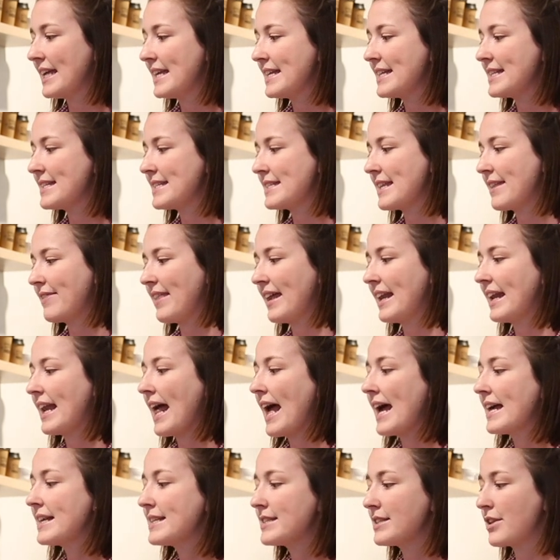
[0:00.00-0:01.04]
is that it
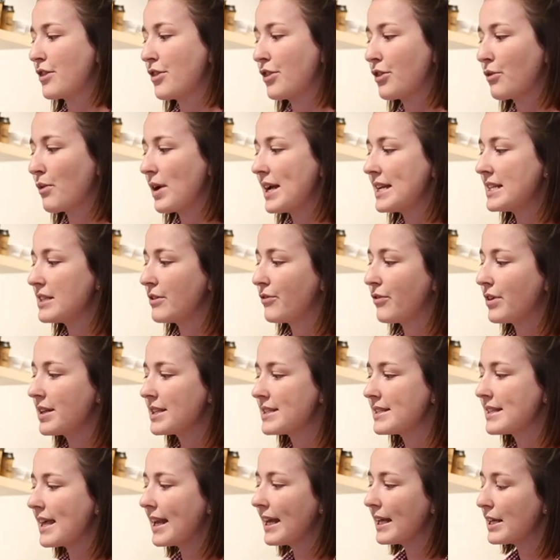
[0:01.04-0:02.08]
has three
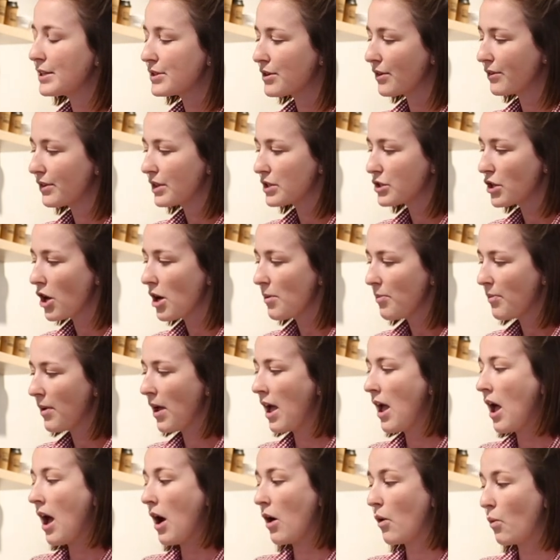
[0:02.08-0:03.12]
different settings on the
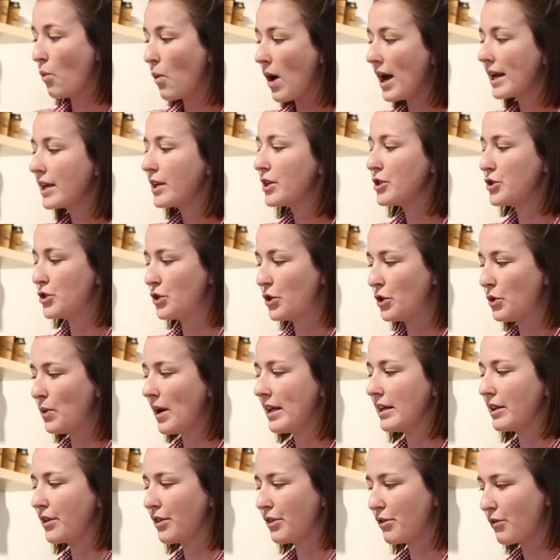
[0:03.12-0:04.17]
top, a 1, a 2,
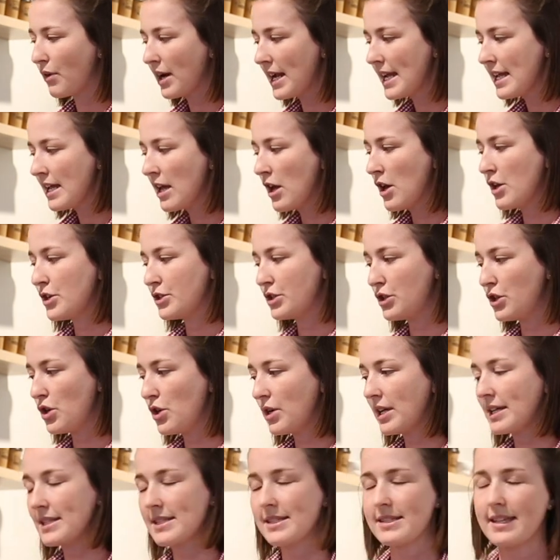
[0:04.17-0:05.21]
and a 3. So
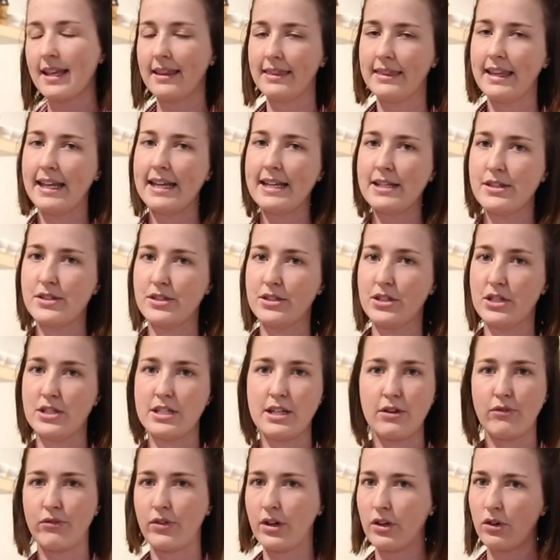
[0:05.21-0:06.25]
you can set these to
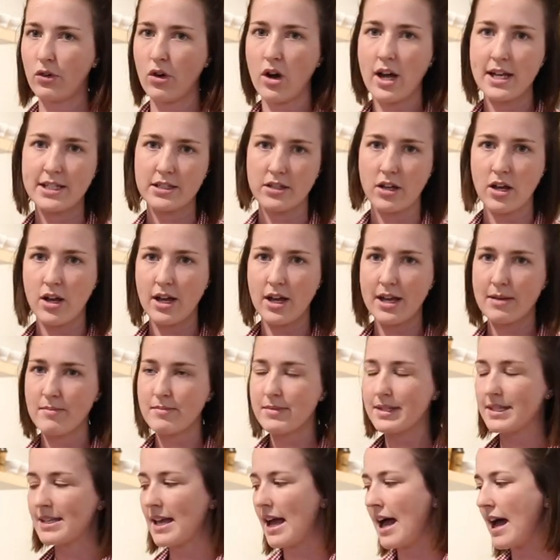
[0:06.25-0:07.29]
different grind
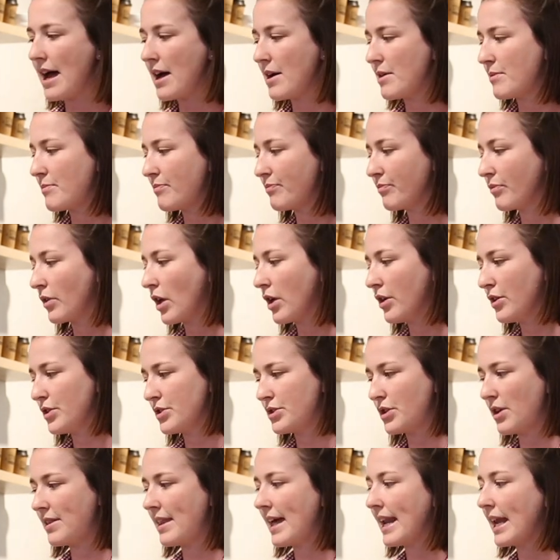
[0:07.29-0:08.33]
times.
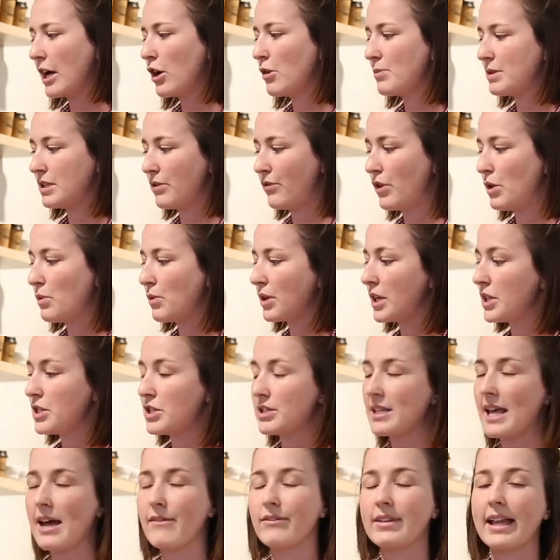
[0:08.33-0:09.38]
So that helps if you want to
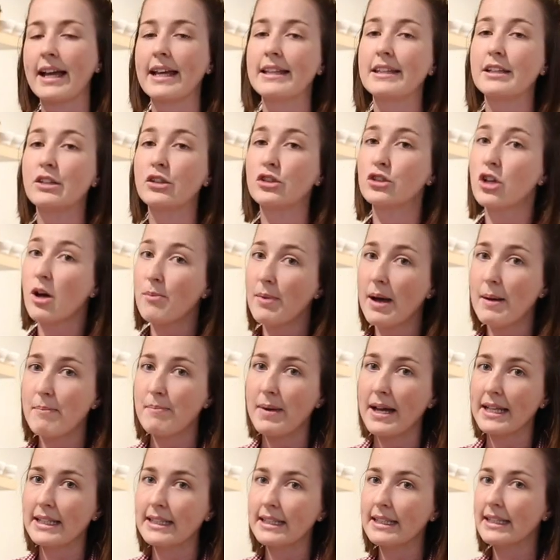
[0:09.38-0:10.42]
just have like a little top up
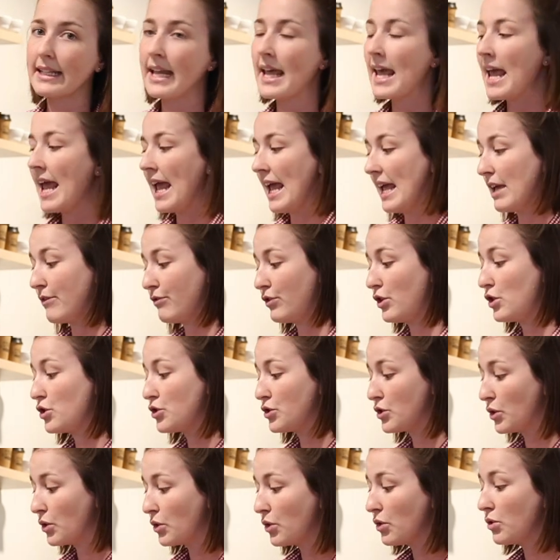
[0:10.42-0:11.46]
button. If you
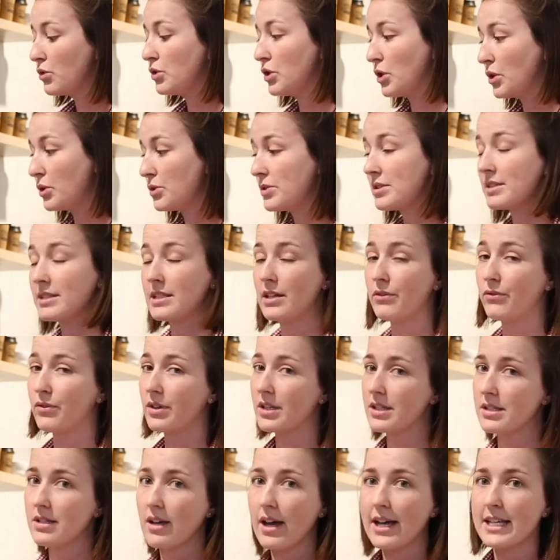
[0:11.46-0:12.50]
do use
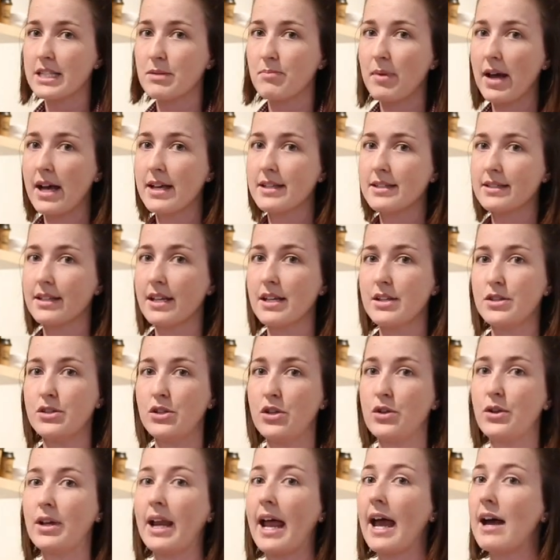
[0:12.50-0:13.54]
different size baskets,
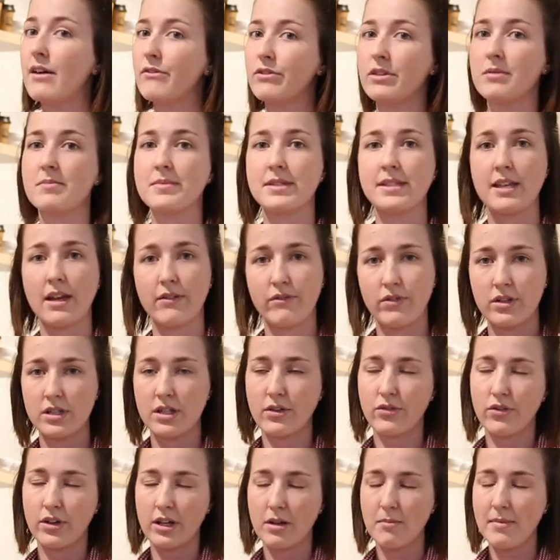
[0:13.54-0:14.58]
you can have them set for
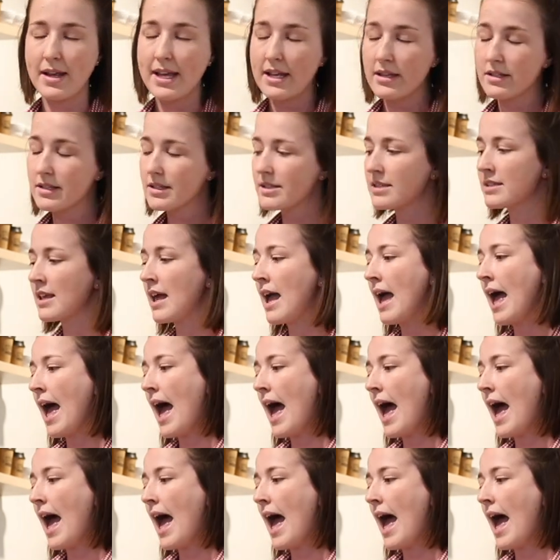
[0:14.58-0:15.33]
different amounts.